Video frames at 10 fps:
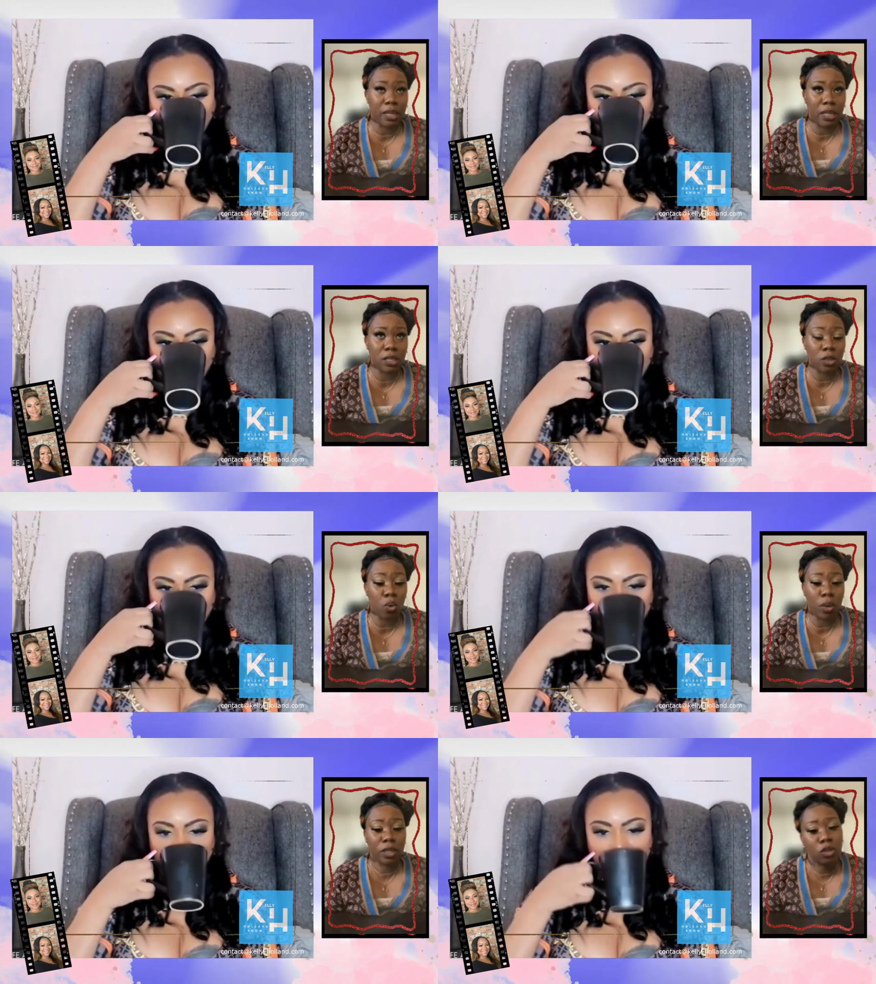Speaker 1: is
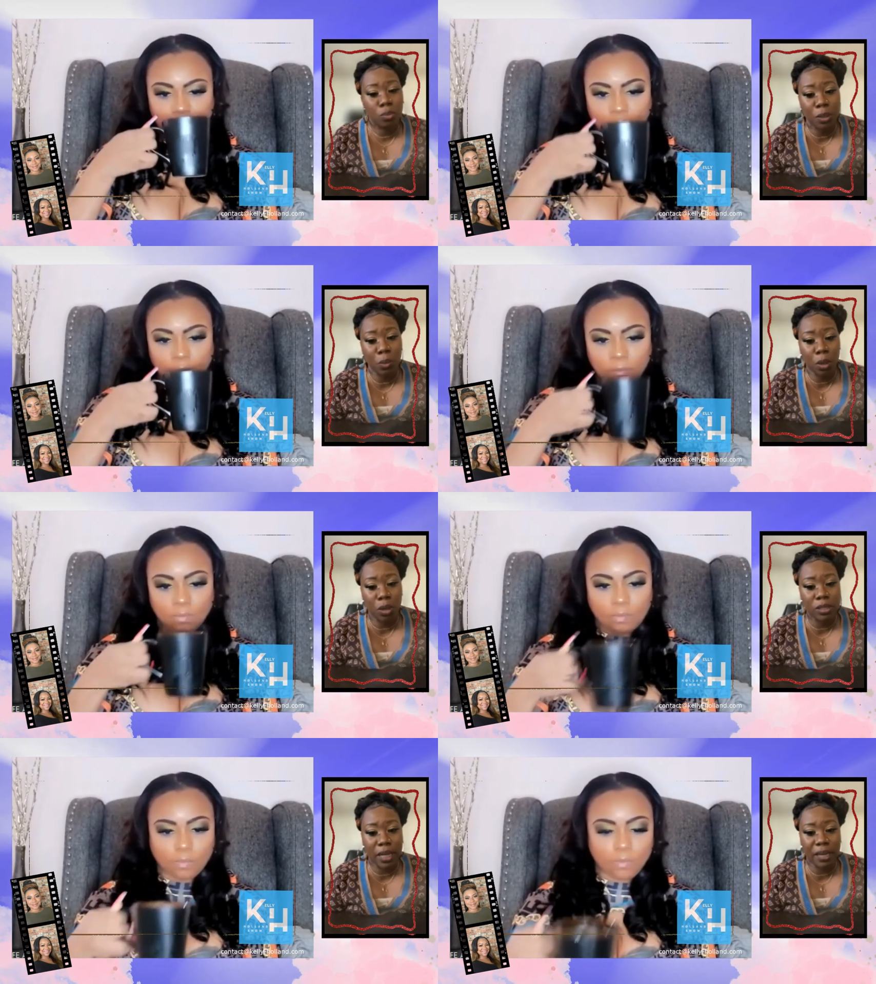going to be
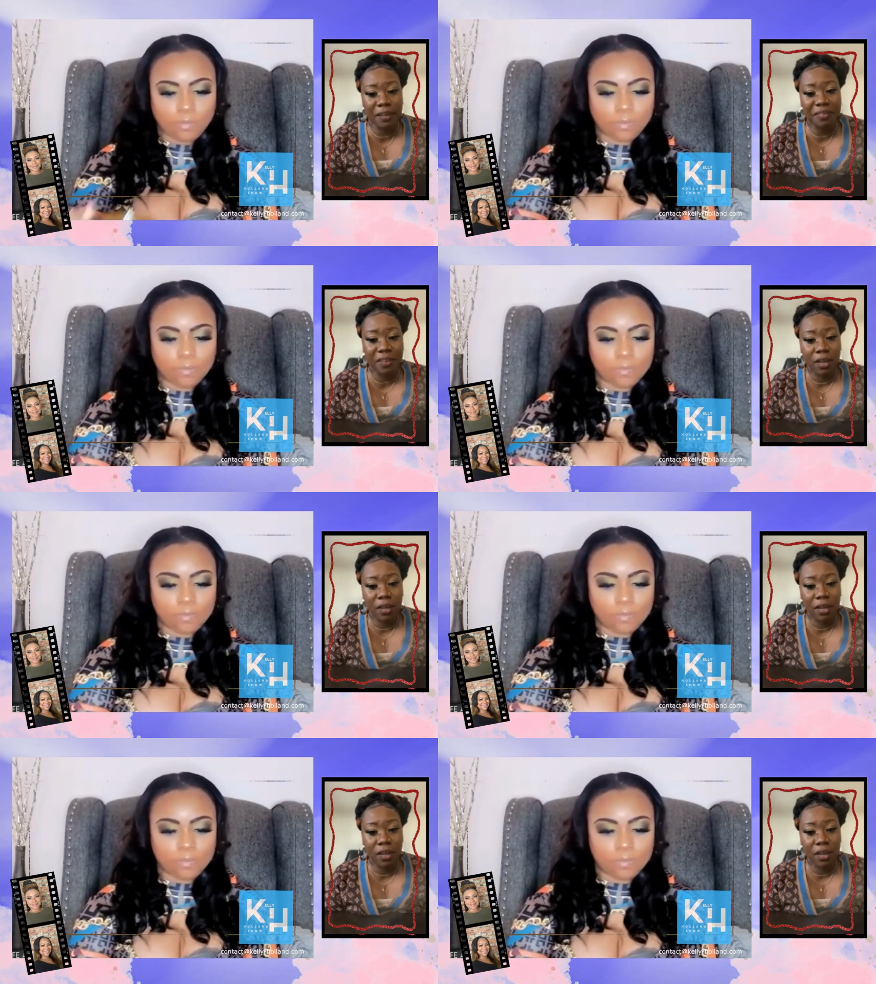work, Dave.